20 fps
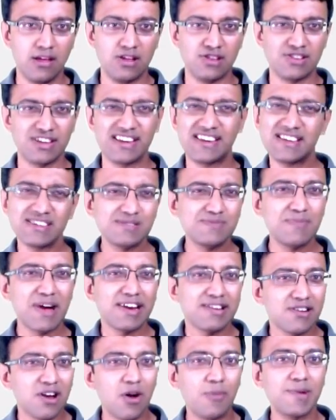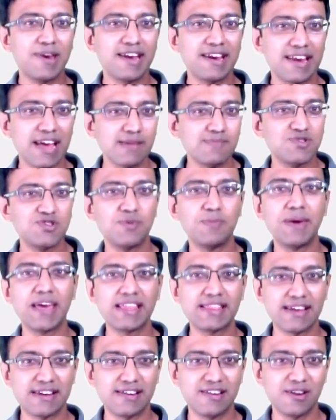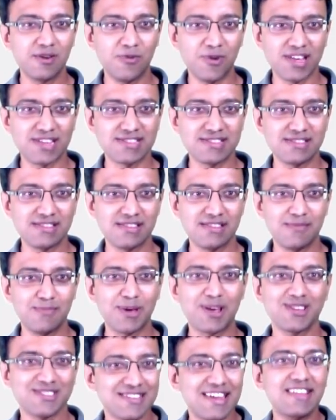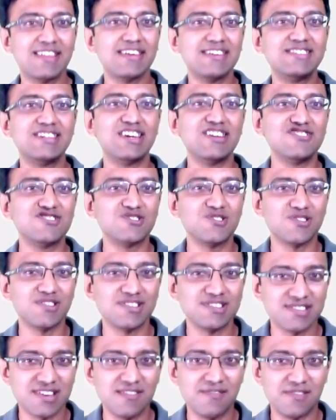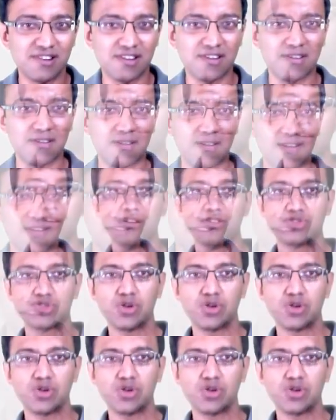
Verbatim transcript: It doesn't matter how many times you make that request because nothing changes on the server, right?